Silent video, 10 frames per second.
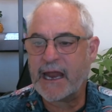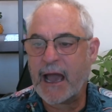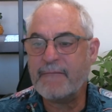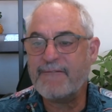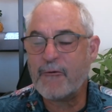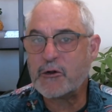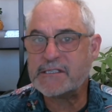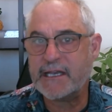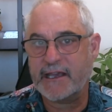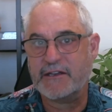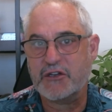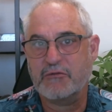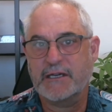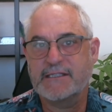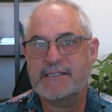I'm forcing it to
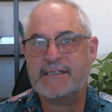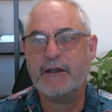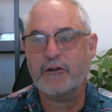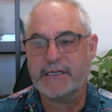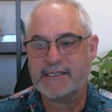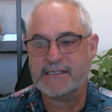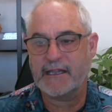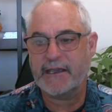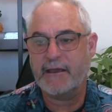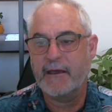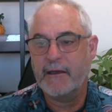run synchronously